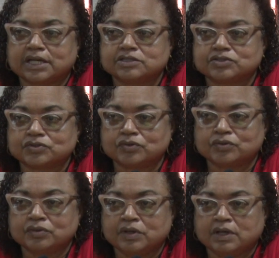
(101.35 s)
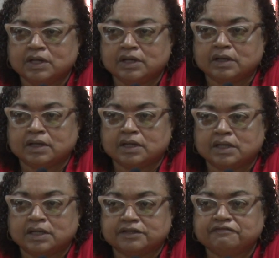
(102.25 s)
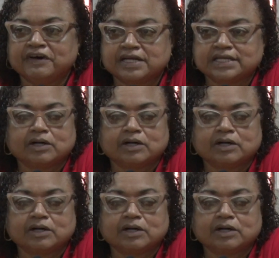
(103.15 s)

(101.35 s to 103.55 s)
And so the fact